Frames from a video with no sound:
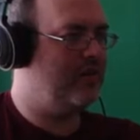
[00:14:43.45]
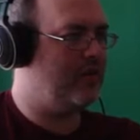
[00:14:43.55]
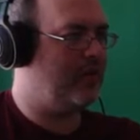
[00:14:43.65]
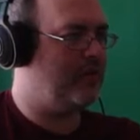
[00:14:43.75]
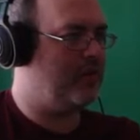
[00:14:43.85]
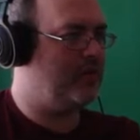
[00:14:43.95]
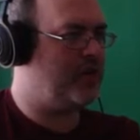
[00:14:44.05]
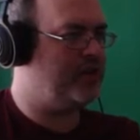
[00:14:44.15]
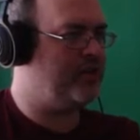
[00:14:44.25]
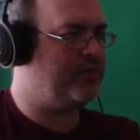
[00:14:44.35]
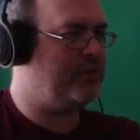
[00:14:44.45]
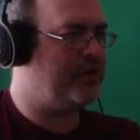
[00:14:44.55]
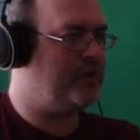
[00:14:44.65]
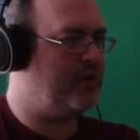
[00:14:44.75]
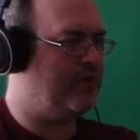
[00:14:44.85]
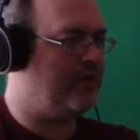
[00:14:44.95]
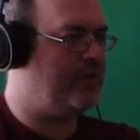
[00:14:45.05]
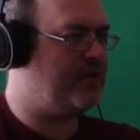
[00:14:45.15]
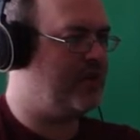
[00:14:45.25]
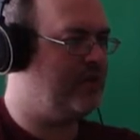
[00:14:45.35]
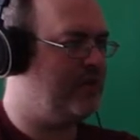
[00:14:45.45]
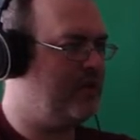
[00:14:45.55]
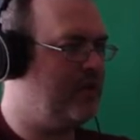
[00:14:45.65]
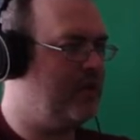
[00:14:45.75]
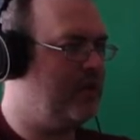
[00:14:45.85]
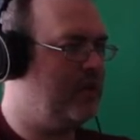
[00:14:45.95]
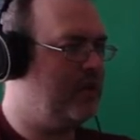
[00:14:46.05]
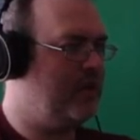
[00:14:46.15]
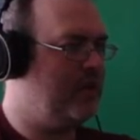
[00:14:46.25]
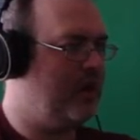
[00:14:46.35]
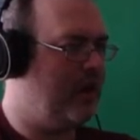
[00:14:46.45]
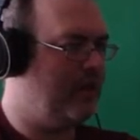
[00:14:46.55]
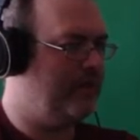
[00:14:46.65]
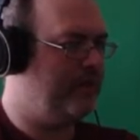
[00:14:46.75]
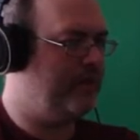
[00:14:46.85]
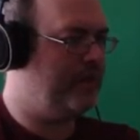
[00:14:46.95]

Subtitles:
Okay, we're gonna try and jump between the two of them this thing. Yep.